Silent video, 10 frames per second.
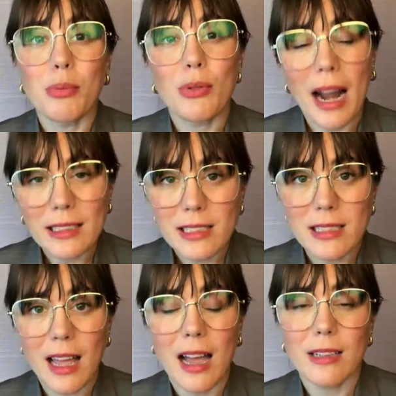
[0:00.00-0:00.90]

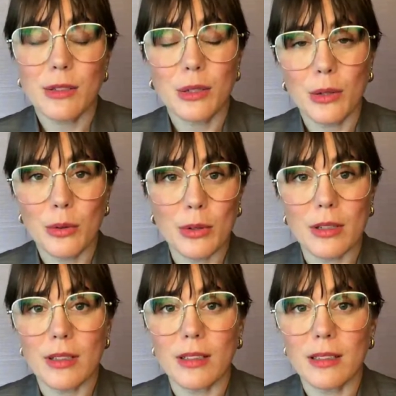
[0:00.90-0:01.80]
practice that
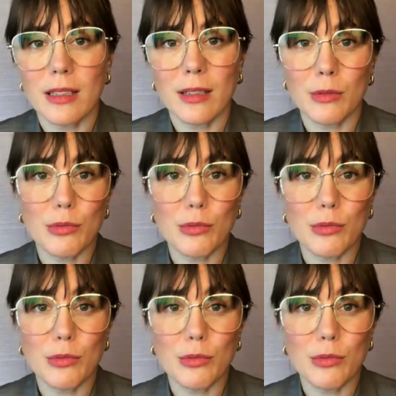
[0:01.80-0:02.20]
or